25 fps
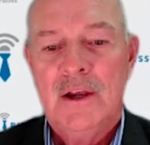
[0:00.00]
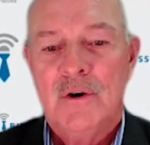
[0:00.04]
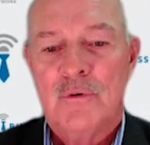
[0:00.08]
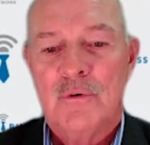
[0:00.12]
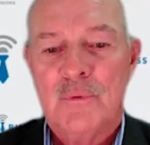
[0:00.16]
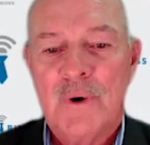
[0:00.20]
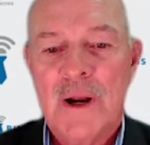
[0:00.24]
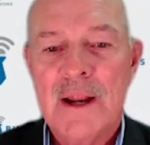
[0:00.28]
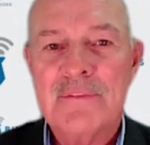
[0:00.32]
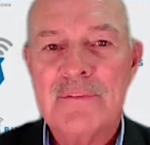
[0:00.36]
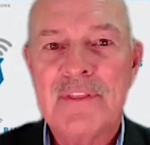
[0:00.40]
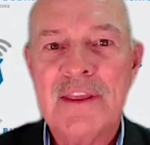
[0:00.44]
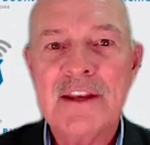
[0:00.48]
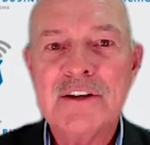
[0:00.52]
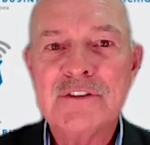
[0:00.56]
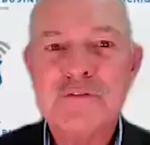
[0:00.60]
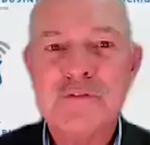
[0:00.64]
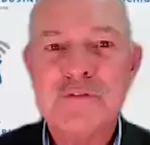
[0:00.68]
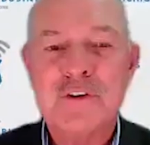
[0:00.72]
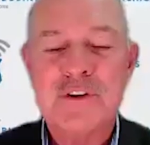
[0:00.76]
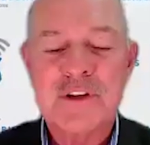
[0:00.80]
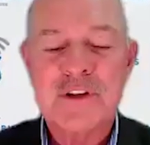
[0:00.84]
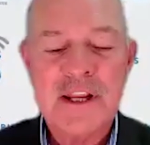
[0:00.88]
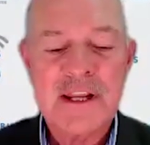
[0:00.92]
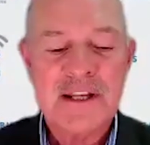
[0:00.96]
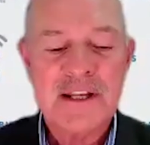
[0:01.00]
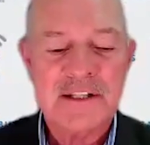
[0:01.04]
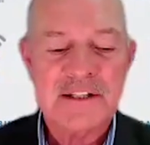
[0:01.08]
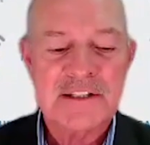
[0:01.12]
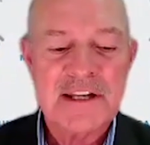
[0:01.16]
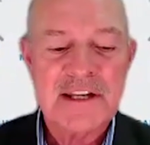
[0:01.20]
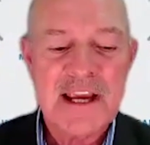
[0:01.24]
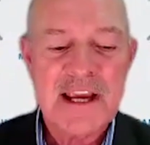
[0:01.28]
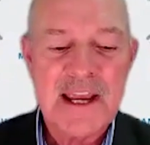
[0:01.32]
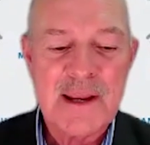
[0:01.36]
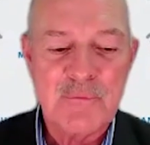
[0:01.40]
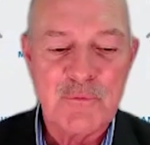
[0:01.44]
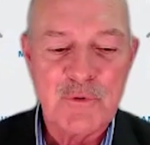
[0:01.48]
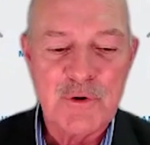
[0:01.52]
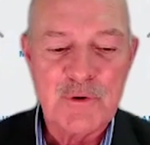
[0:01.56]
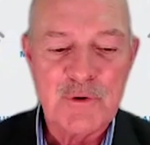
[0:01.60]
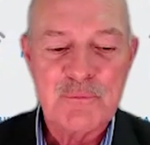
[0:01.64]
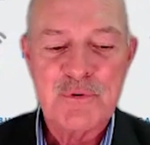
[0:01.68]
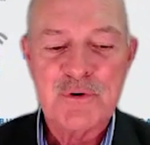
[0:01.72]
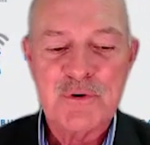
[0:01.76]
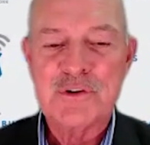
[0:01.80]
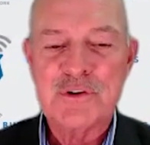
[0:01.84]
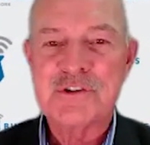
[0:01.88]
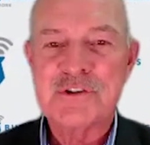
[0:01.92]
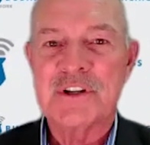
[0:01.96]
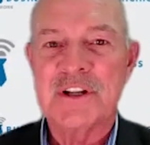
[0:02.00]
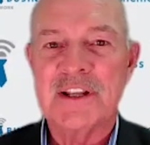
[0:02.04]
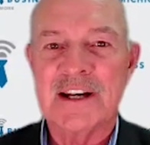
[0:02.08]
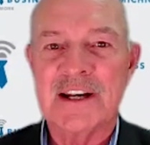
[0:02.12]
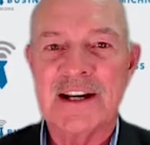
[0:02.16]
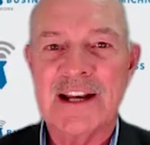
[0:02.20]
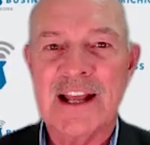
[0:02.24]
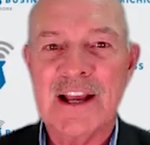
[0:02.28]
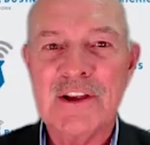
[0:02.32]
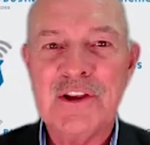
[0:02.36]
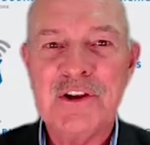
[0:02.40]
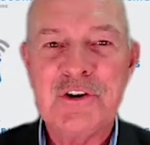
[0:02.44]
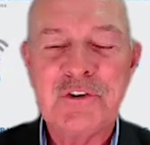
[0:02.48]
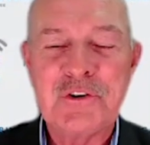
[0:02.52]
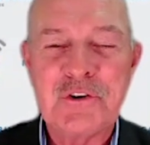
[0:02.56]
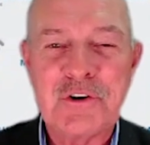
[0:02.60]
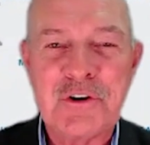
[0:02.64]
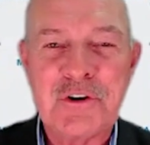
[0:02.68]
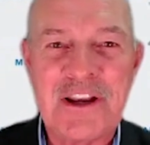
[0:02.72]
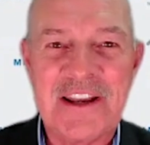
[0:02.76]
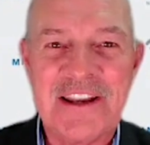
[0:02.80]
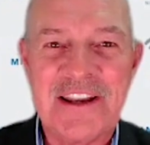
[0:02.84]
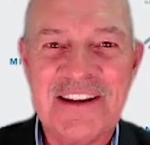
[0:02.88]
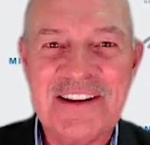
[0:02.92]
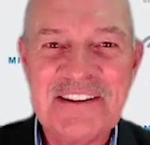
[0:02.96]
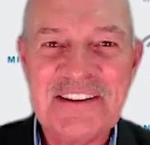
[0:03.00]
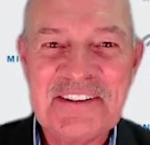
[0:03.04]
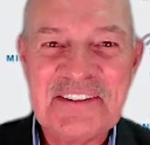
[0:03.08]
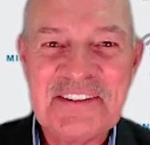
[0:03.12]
Rod, thanks for taking time. We appreciate it. How you doing?